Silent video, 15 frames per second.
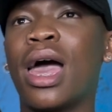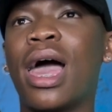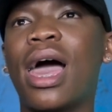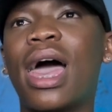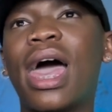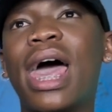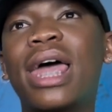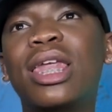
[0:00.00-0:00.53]

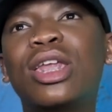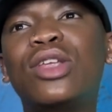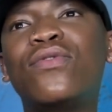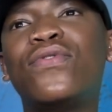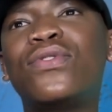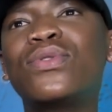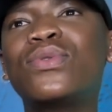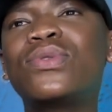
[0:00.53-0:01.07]
And the
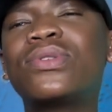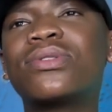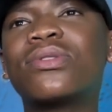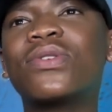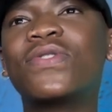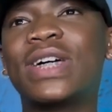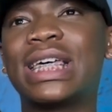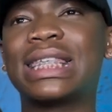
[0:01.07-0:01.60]
views
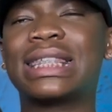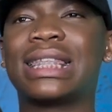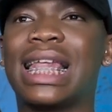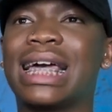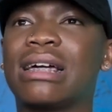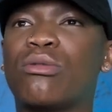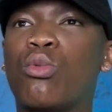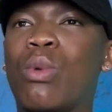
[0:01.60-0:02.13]
has
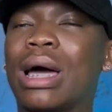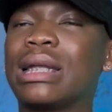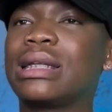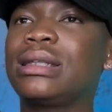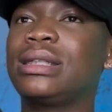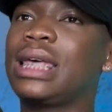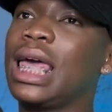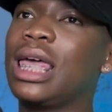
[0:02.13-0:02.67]
like
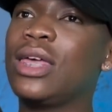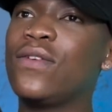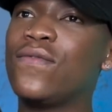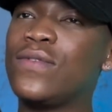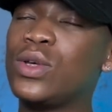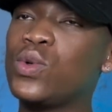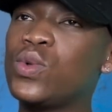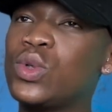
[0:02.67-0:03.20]
1K
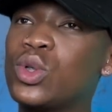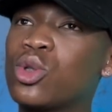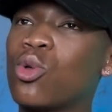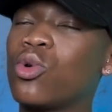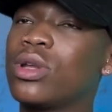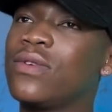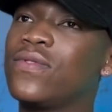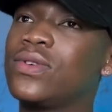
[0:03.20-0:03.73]
views, story
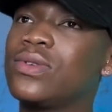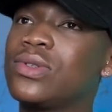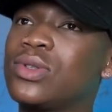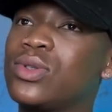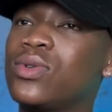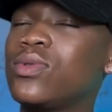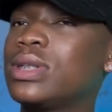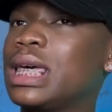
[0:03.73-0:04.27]
views,
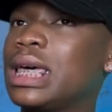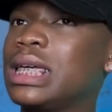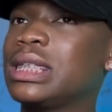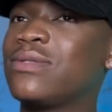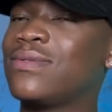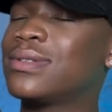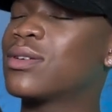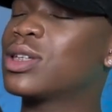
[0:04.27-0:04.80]
2K views
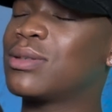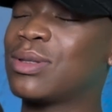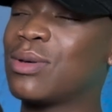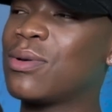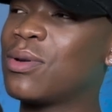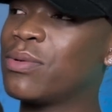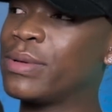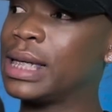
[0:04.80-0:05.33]
because of total
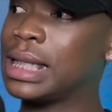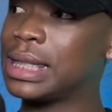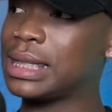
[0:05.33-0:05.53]
it.